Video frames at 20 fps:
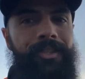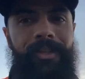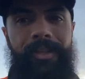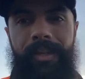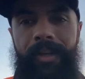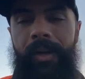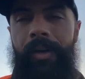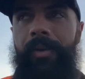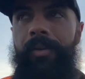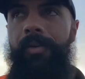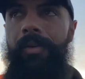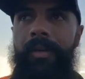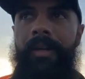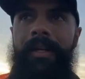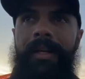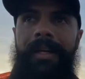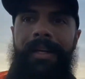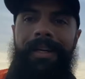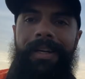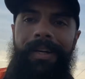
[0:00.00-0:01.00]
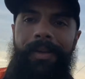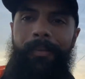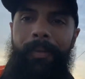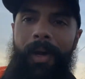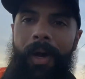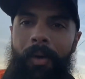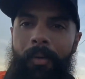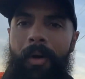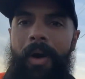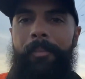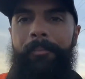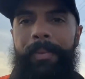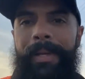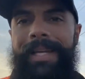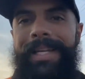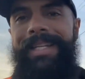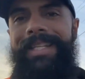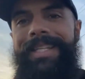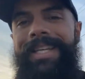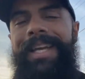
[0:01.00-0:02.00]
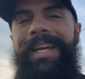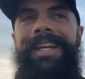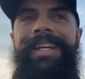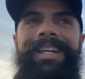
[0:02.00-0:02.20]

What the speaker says: you know. We all want peace.